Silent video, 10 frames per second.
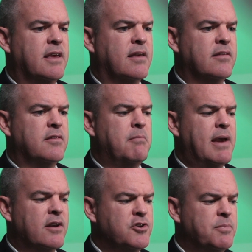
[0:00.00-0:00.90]
is
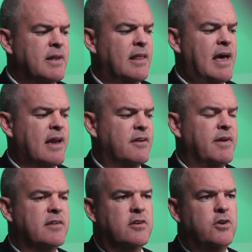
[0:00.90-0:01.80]
management lack
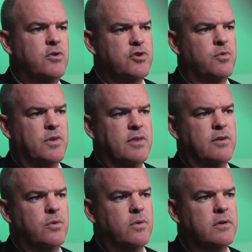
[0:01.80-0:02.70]
of execution with
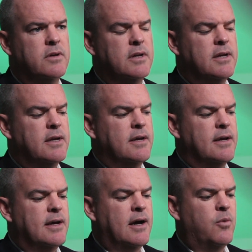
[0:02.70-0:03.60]
the tool.
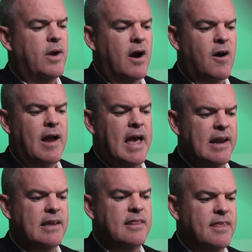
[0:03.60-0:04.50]
We are
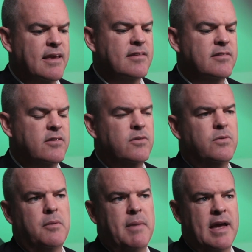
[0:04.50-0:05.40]
adding things
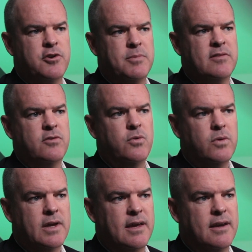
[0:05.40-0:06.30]
to the management's
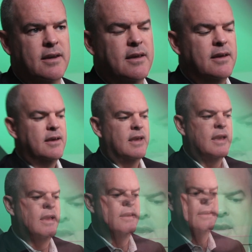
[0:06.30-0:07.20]
toolkit,
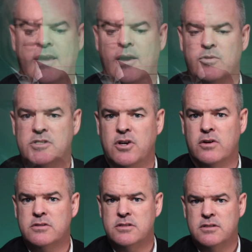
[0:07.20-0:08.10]
and to get
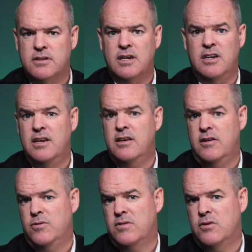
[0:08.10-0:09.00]
results, you need to
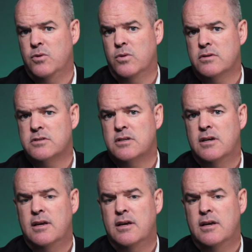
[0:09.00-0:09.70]
use the tools.